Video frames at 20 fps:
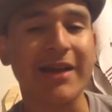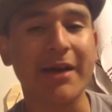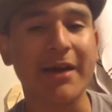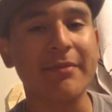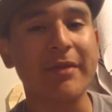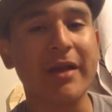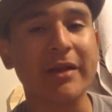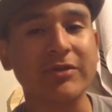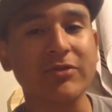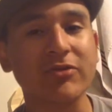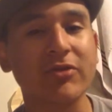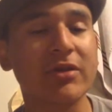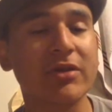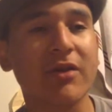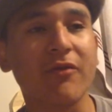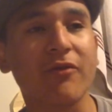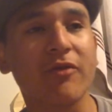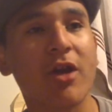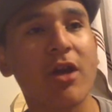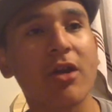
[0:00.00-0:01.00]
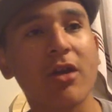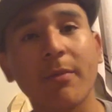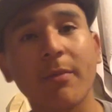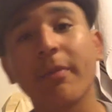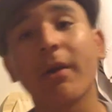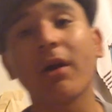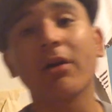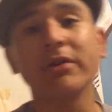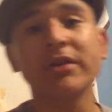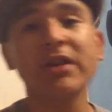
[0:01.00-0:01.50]
I'm not doing a vlog
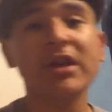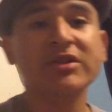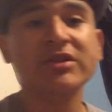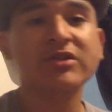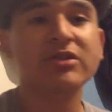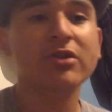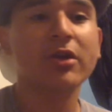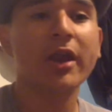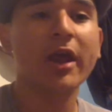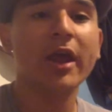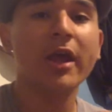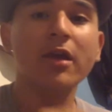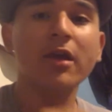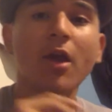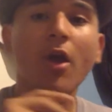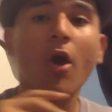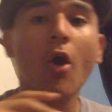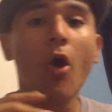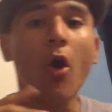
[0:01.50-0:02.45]
about yesterday